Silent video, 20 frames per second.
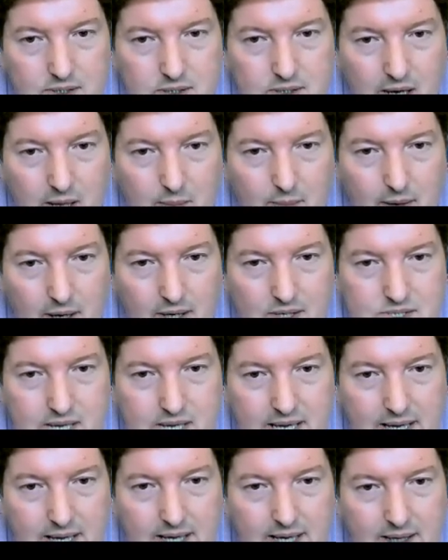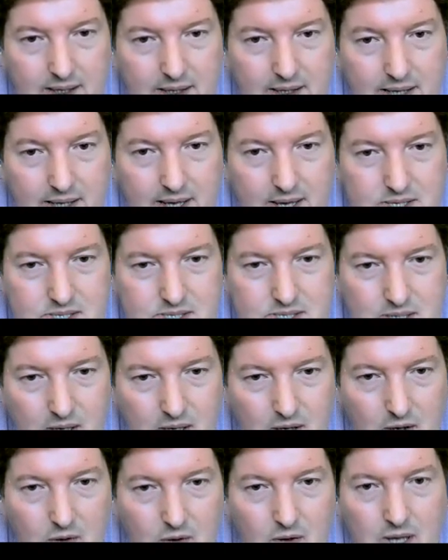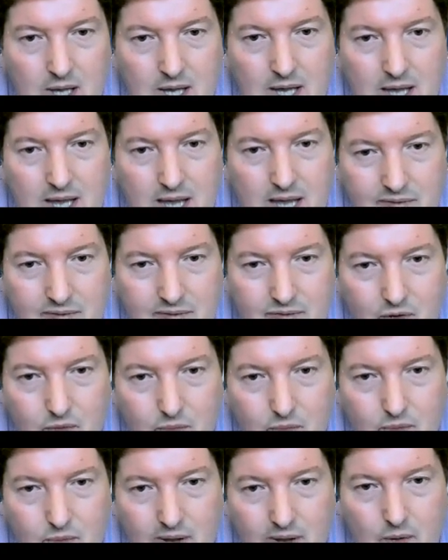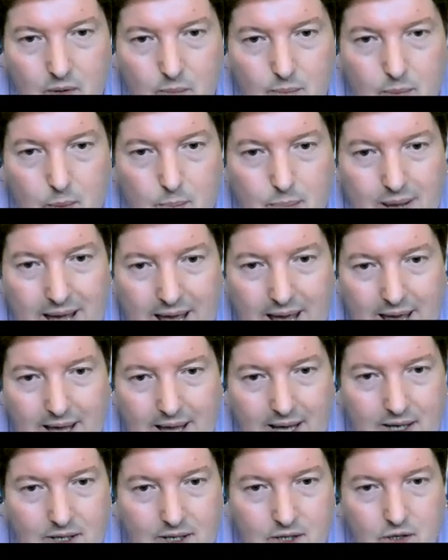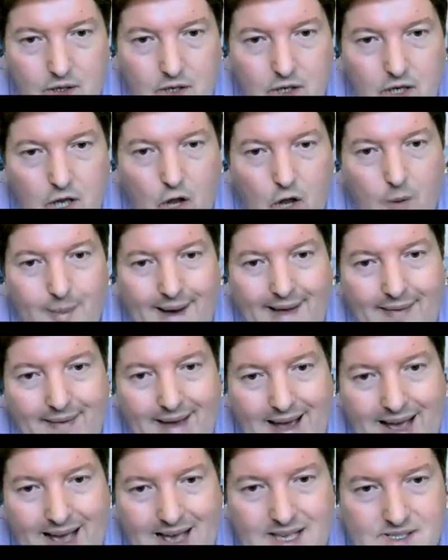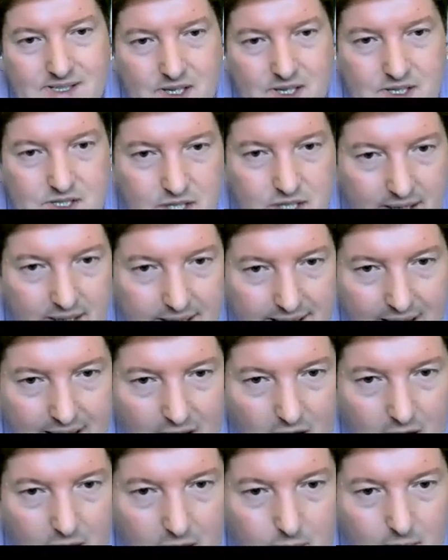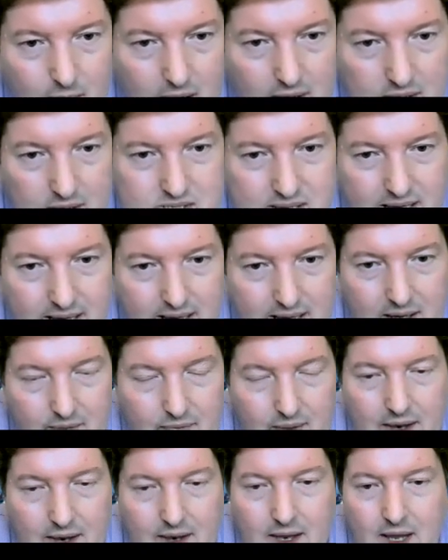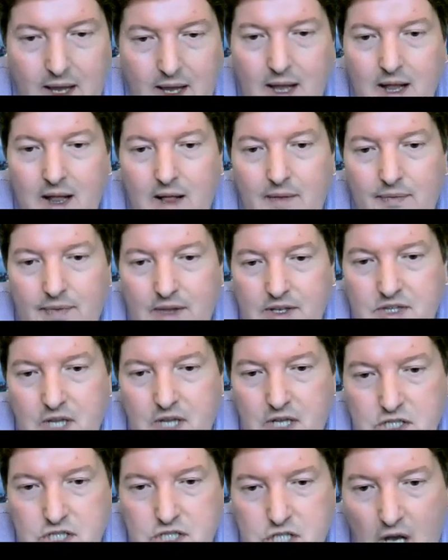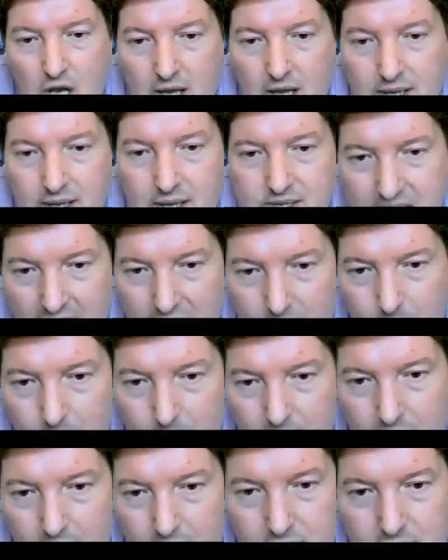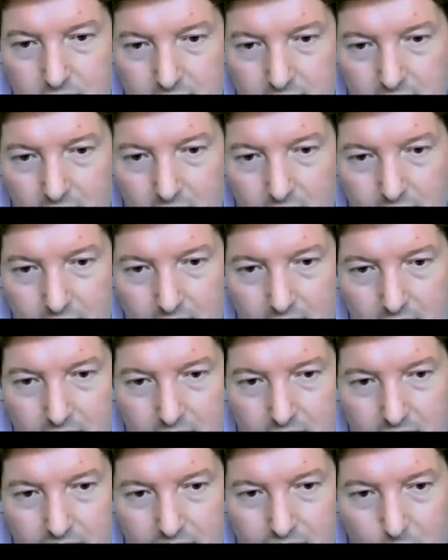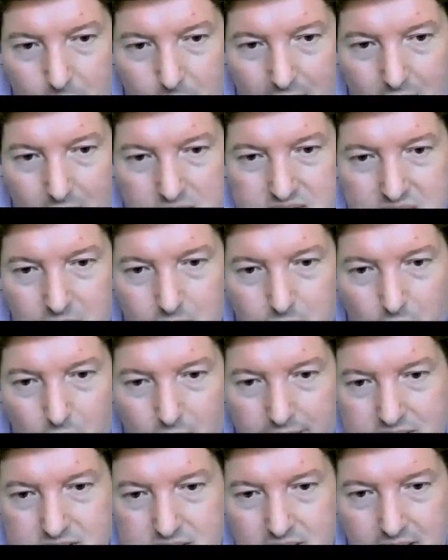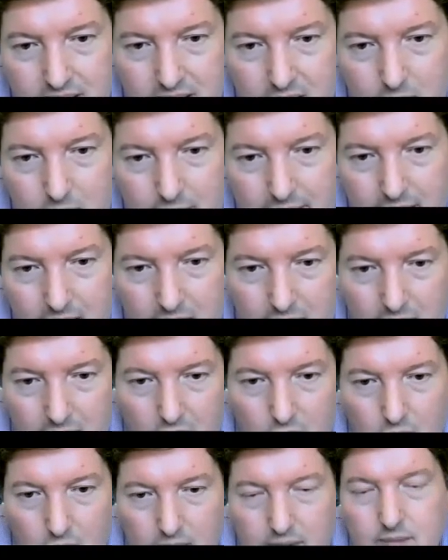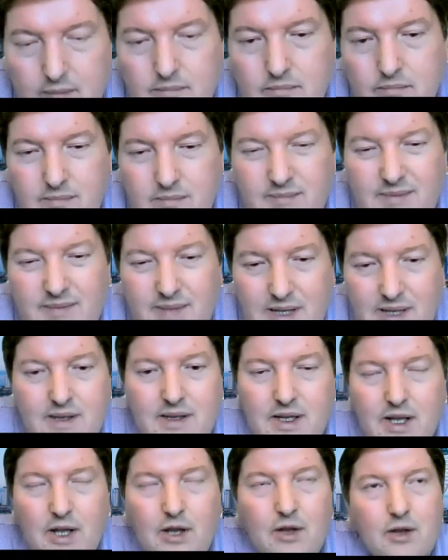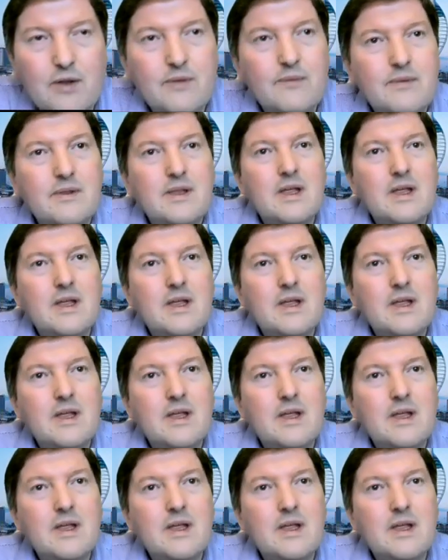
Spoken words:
high marks here. So if you're prepared, you know about the hazards, you're going to get high marks here. Then the chance element, that if your melting point's a little bit low, and you